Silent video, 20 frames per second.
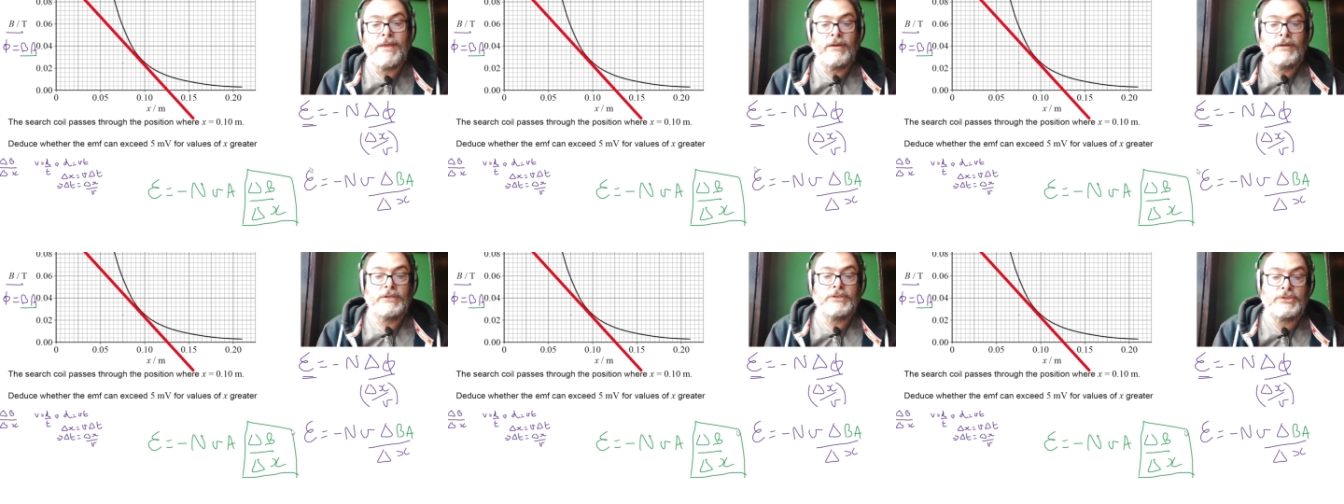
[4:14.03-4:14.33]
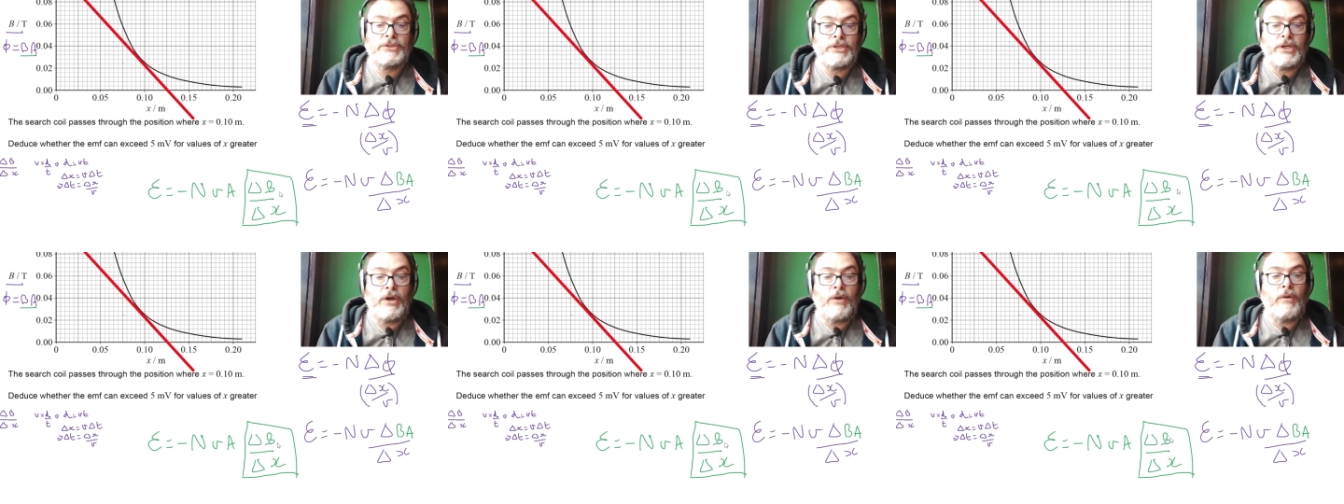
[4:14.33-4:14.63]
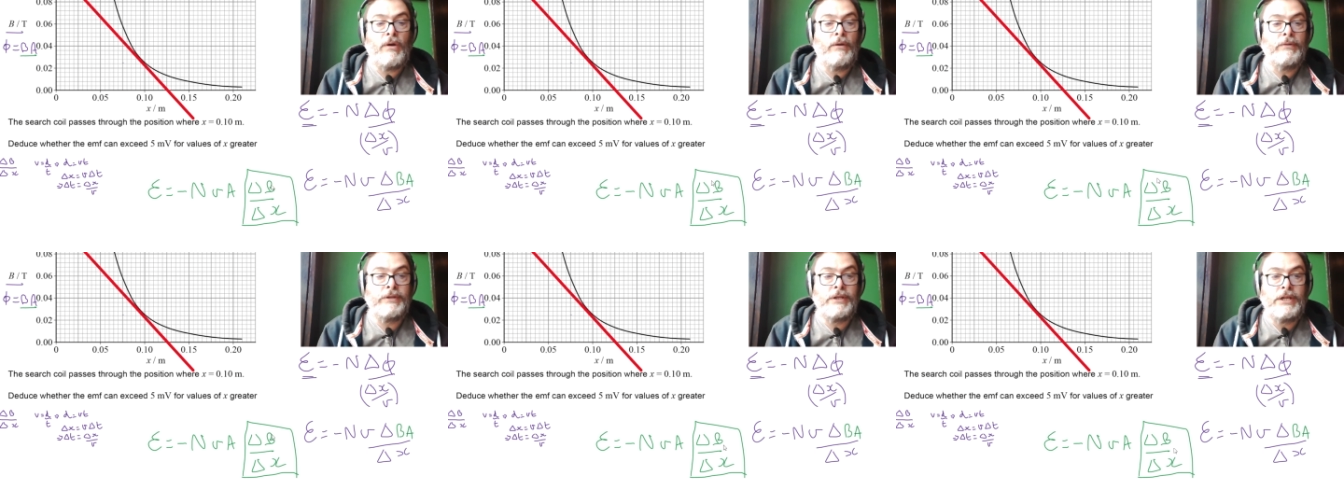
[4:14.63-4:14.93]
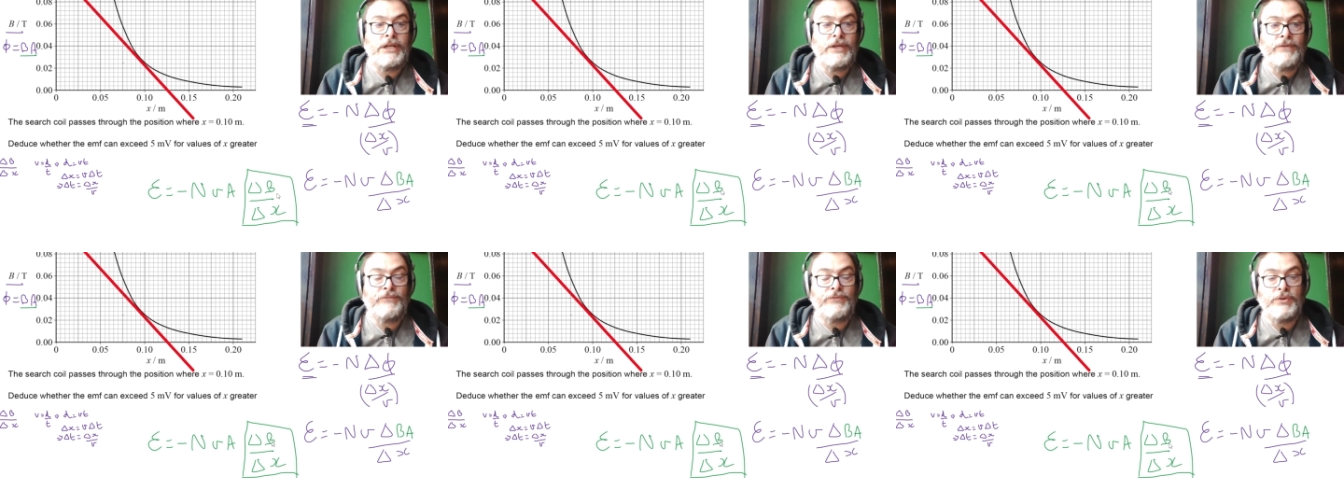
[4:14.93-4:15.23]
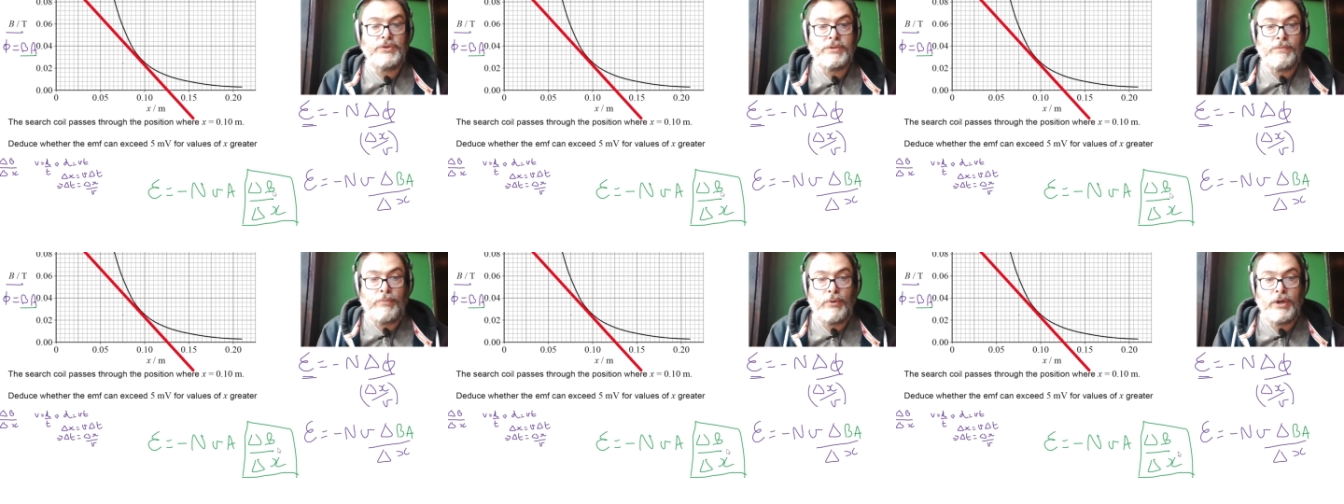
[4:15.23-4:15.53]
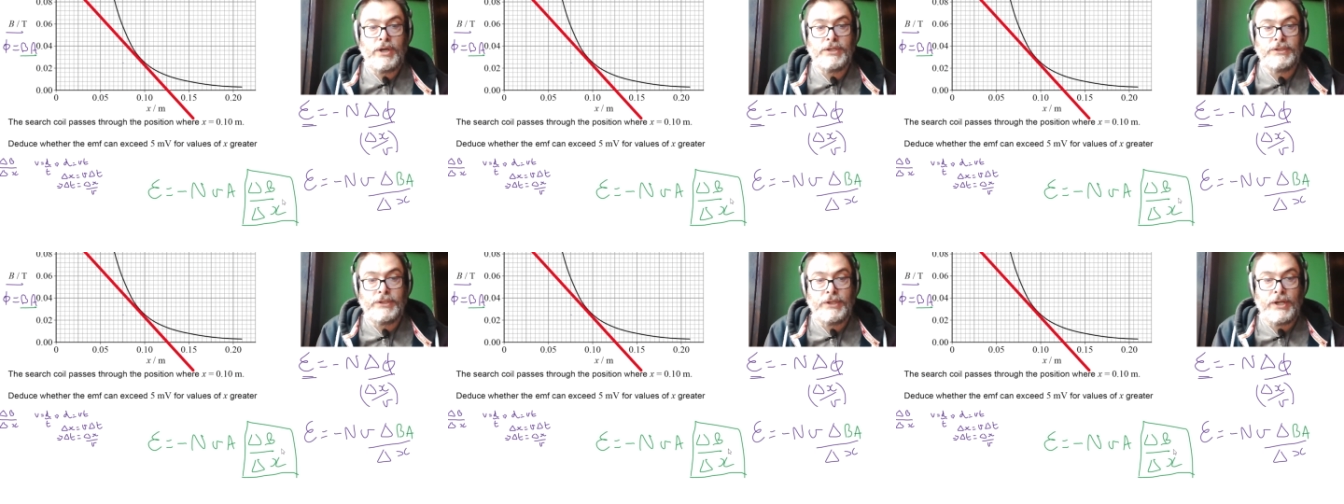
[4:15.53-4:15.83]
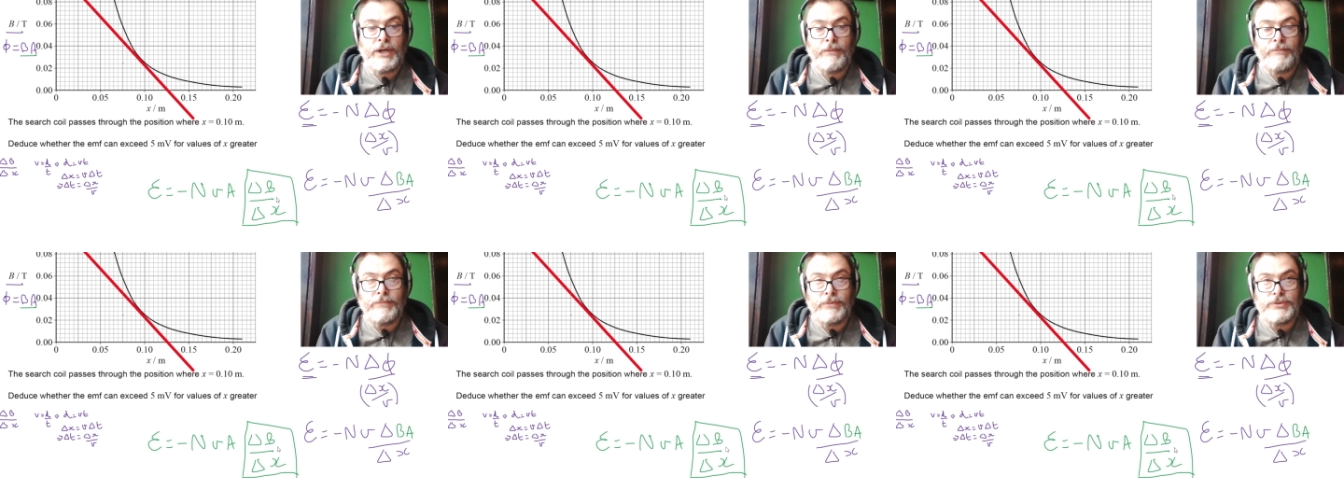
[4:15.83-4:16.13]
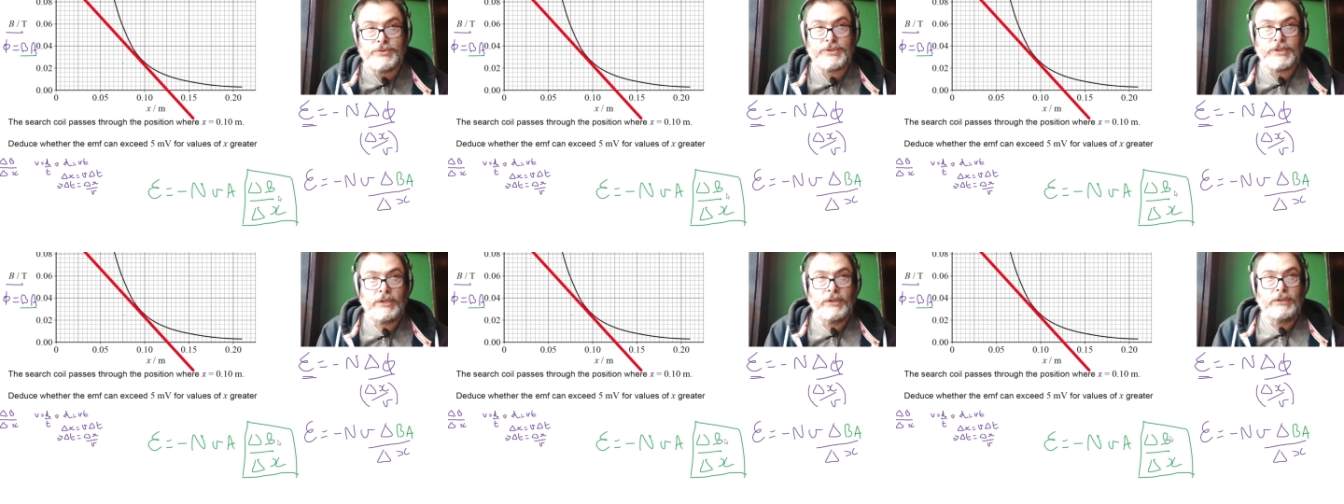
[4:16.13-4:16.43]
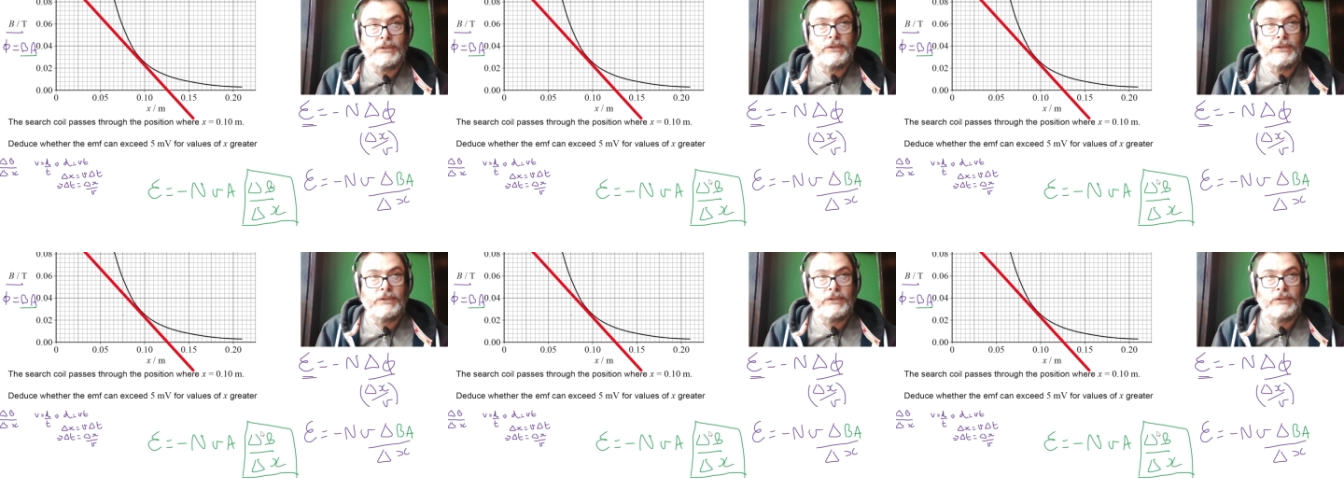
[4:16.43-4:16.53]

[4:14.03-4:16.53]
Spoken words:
so I'm going to leave you to put in the numbers.